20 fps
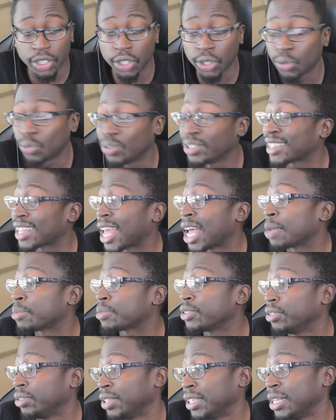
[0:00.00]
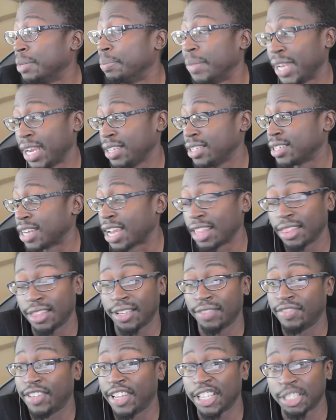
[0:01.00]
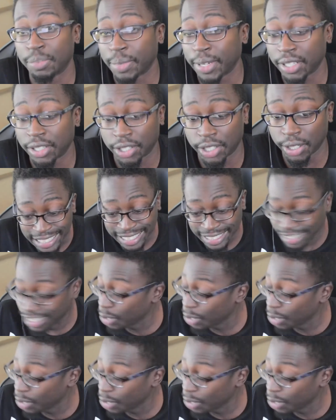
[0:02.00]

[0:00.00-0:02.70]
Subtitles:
2 was absolutely amazing. I love Dead Space 2.